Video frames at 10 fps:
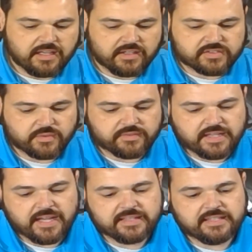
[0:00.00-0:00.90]
So we've
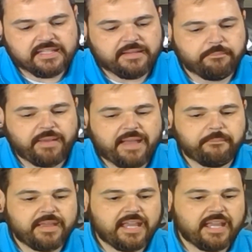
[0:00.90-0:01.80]
got the
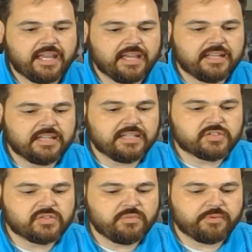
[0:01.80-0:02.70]
Batman
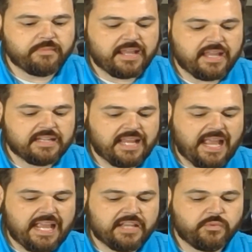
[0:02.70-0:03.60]
Superman
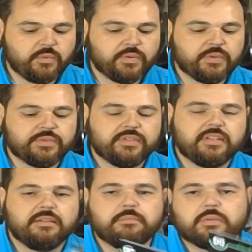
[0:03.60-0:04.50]
Annual
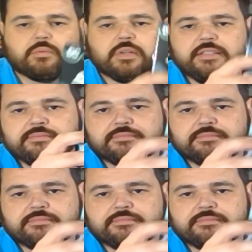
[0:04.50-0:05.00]
#1.